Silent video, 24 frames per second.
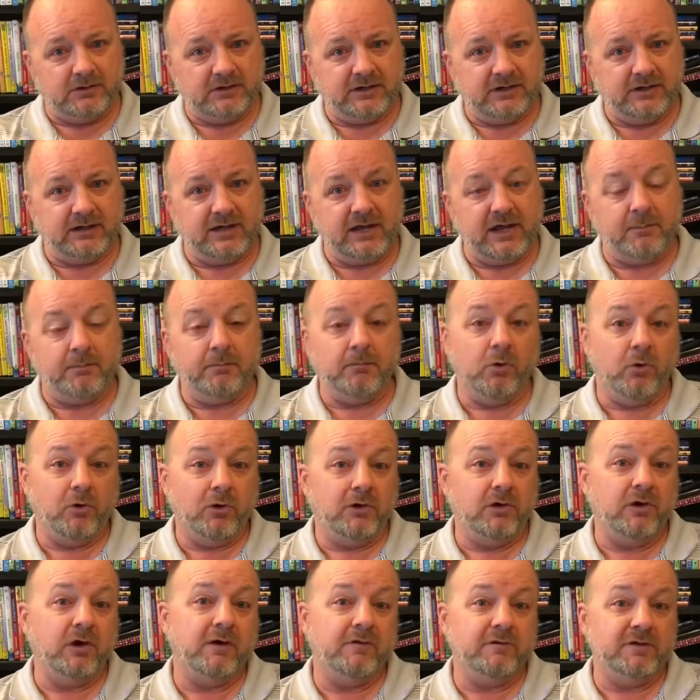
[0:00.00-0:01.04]
and get more
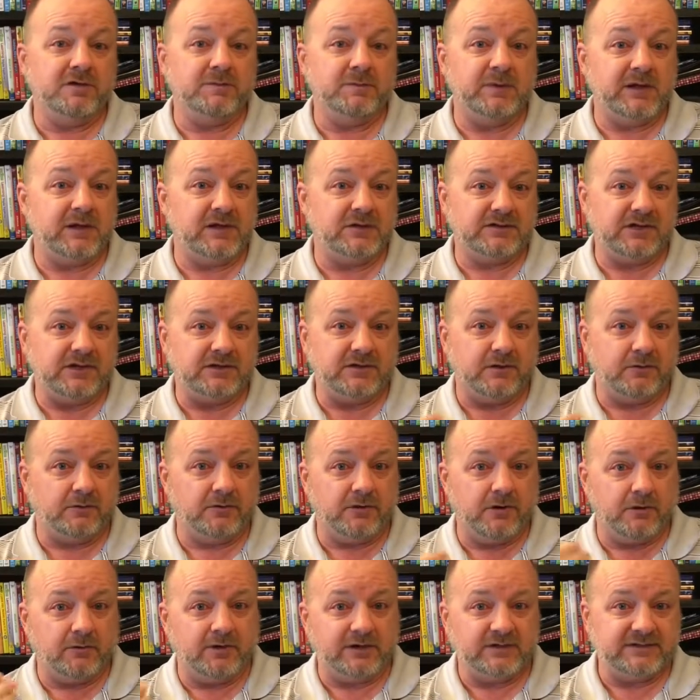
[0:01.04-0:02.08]
nervous because I don't
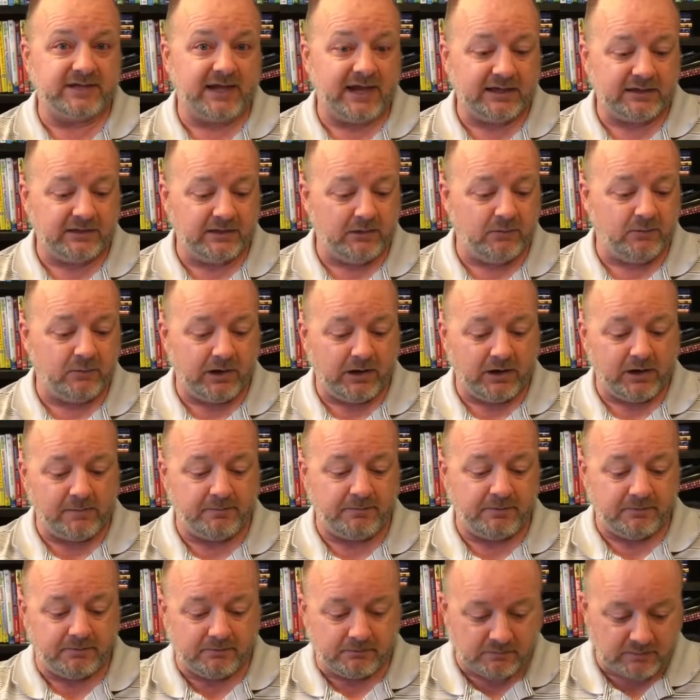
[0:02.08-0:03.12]
know exactly where